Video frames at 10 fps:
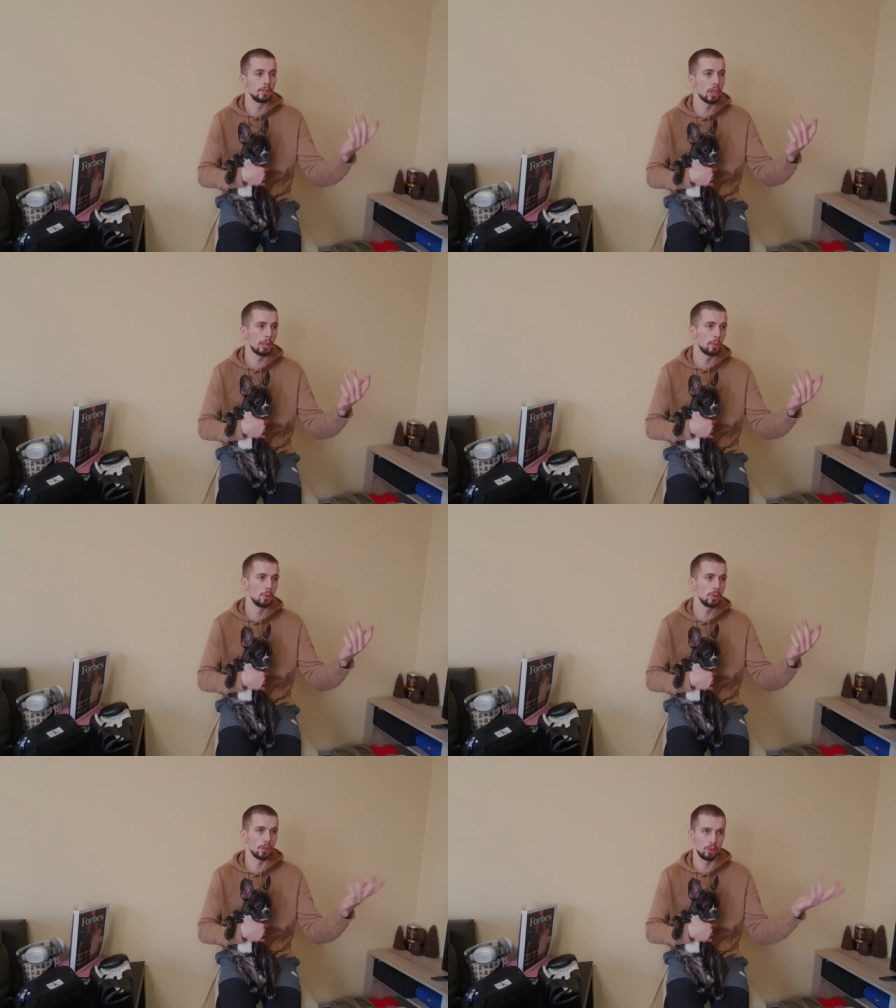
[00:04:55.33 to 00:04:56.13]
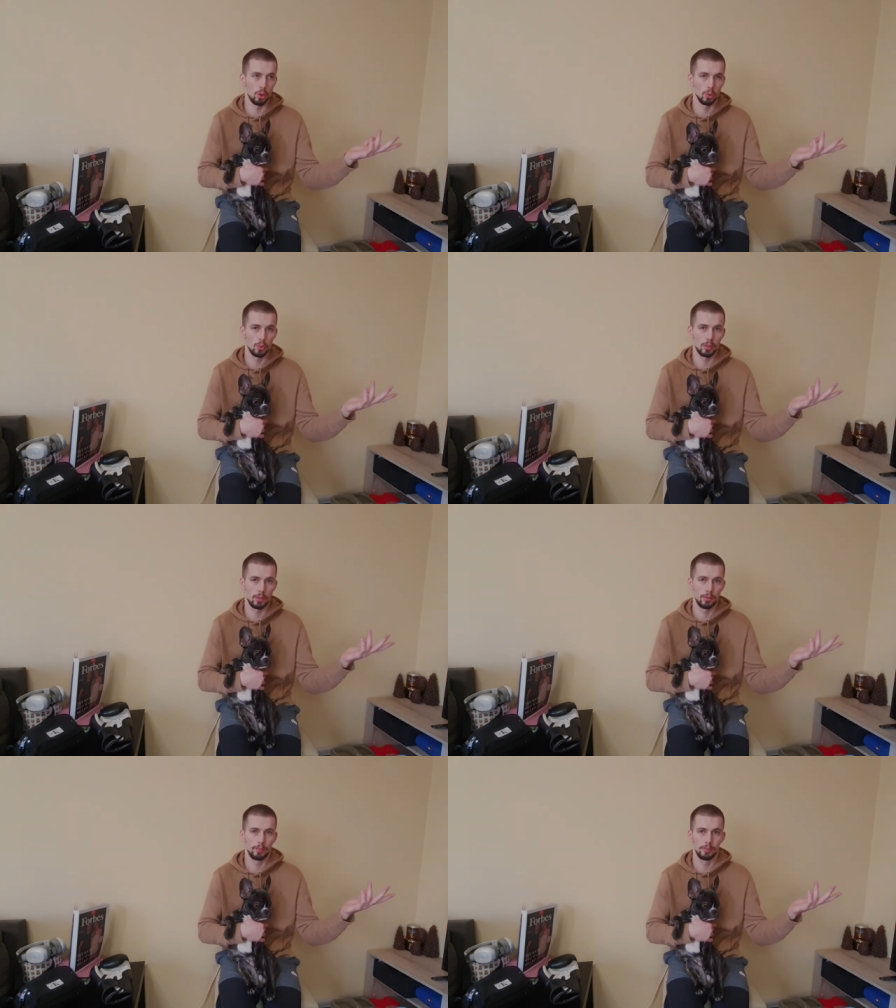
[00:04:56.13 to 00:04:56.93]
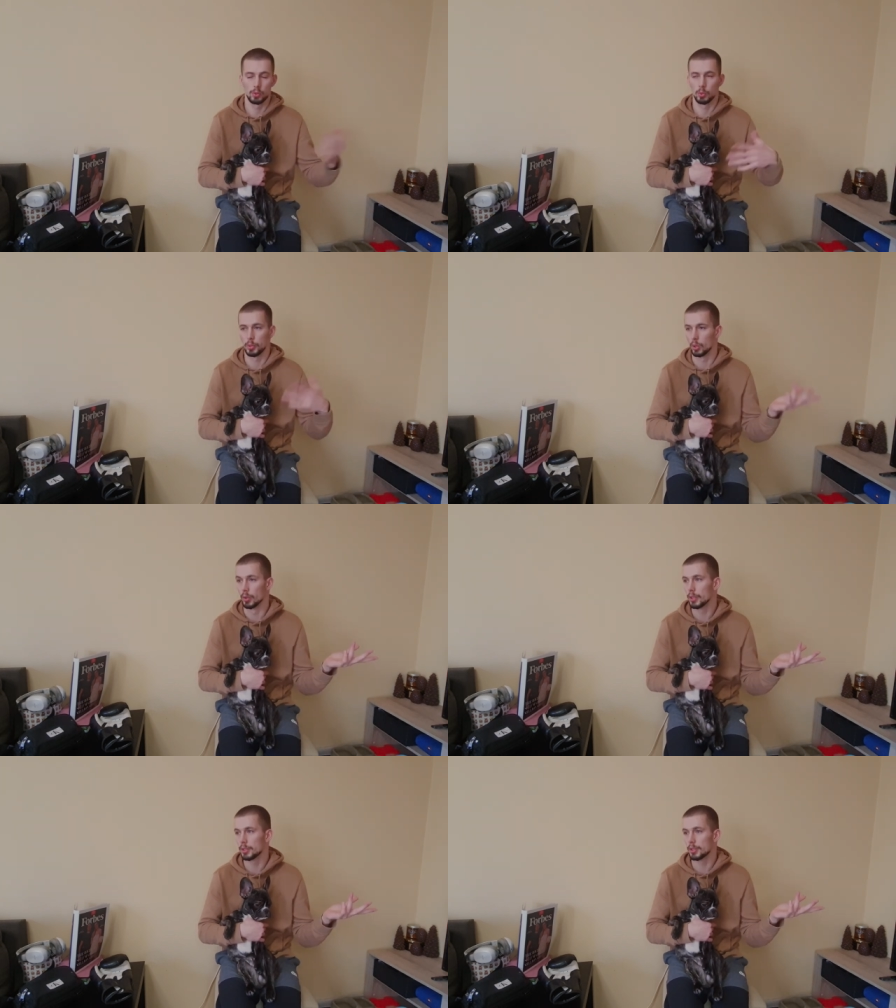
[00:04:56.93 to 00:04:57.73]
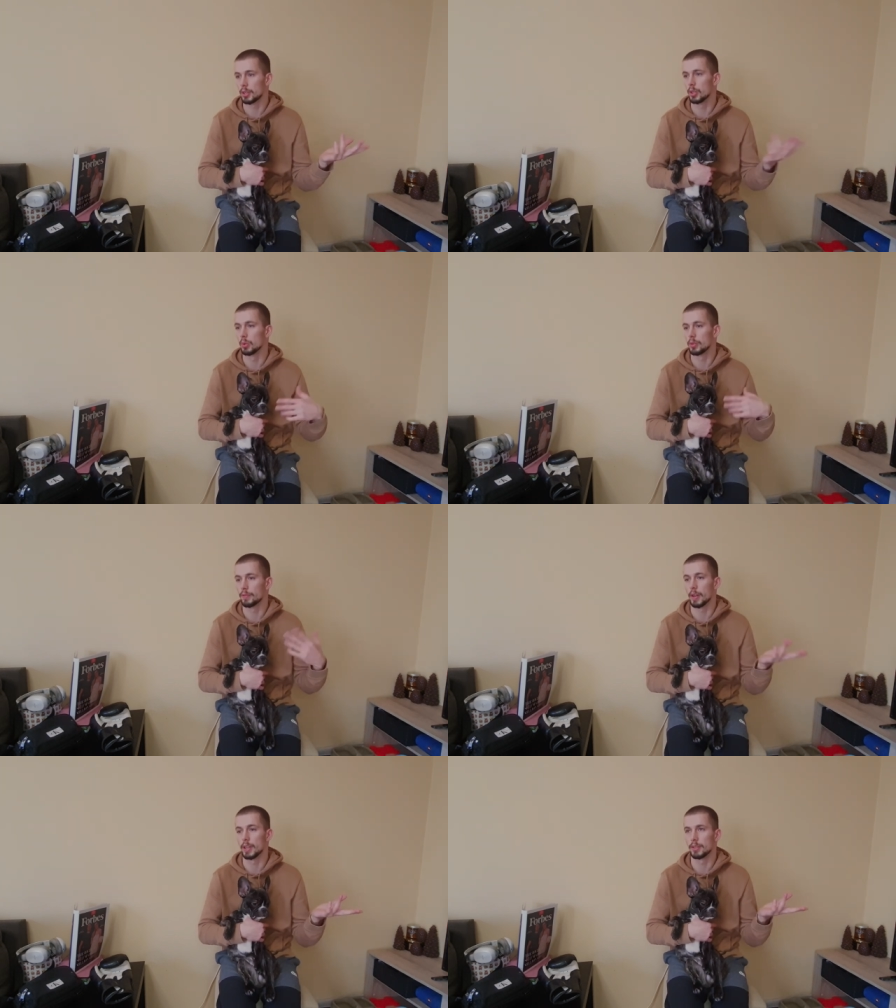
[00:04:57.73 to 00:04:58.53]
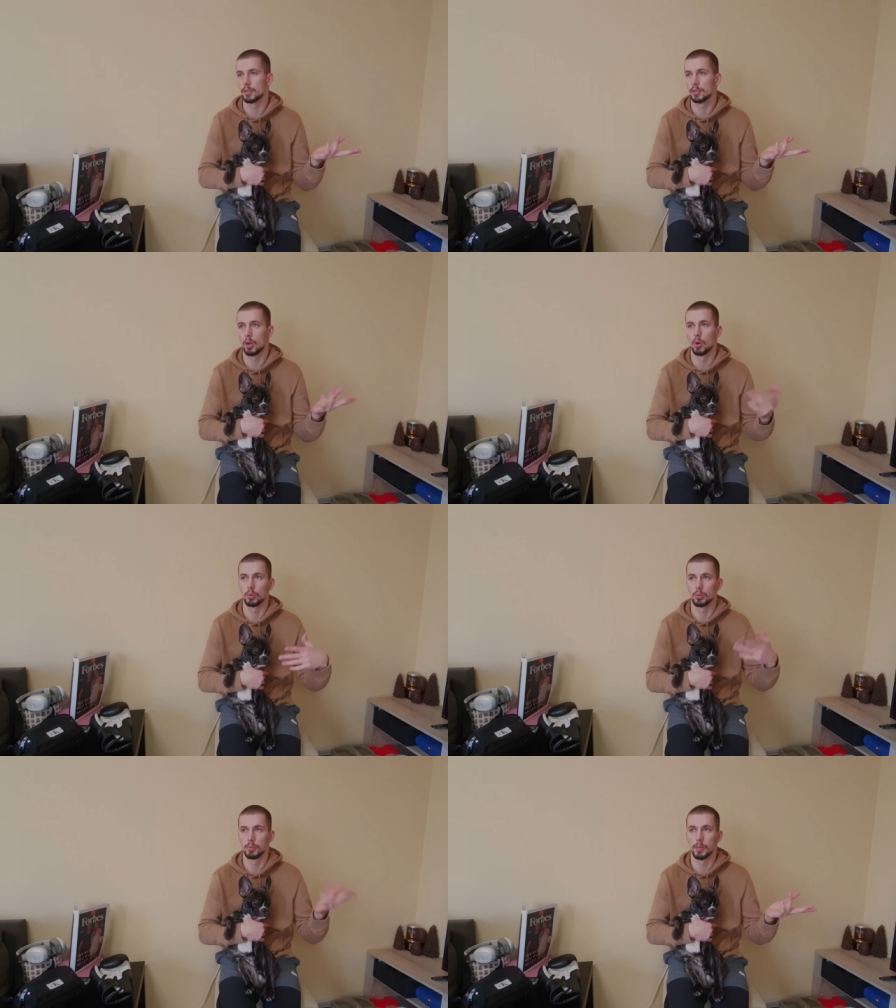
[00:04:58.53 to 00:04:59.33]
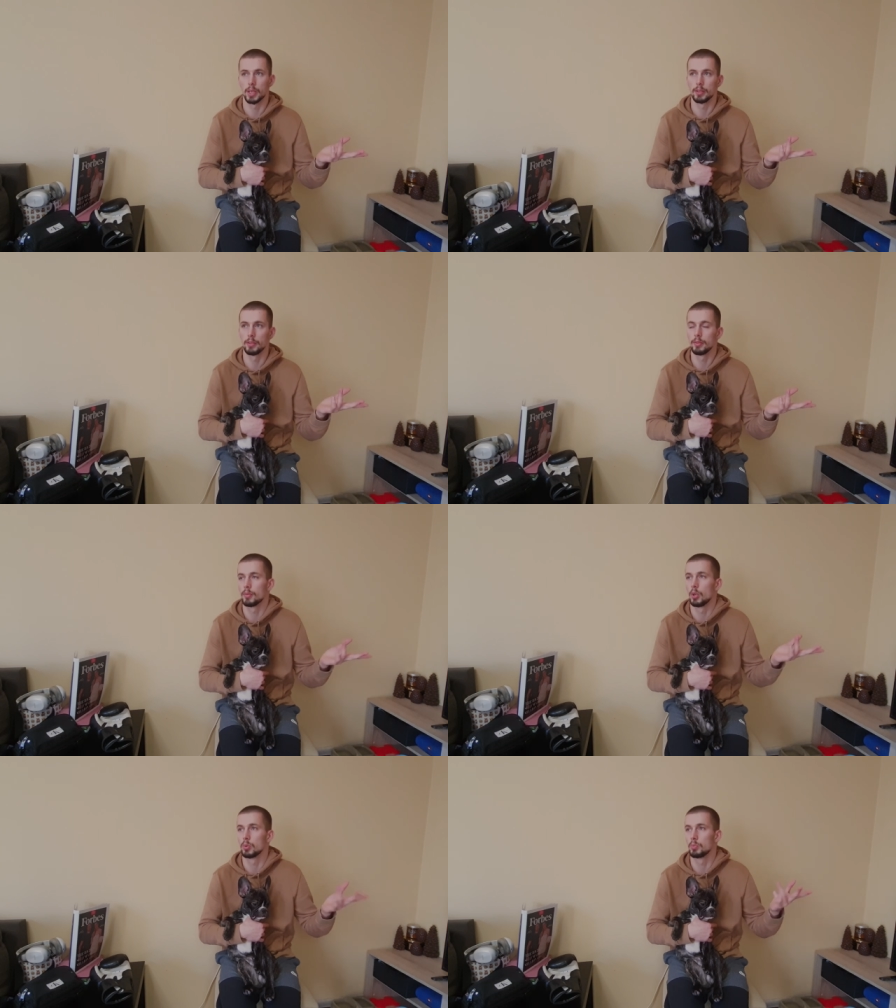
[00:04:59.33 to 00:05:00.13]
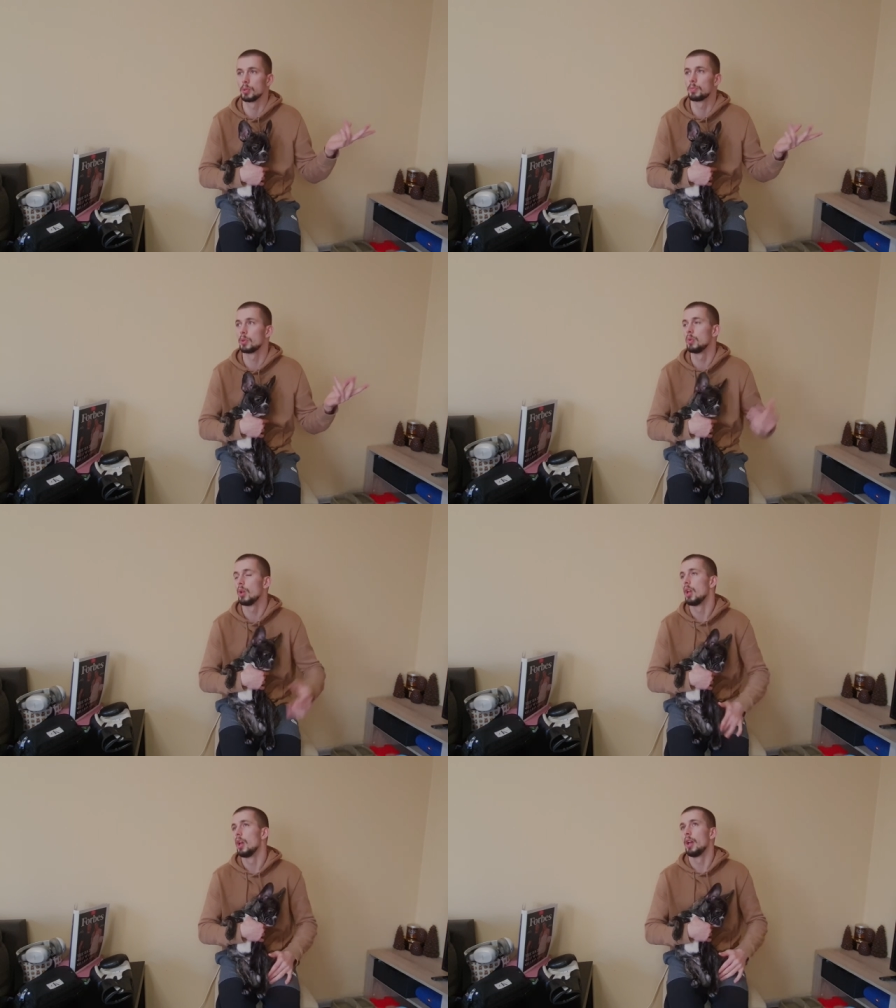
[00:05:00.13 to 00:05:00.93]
Jake Paul is a joke to to be honest. He only fights old men, old people.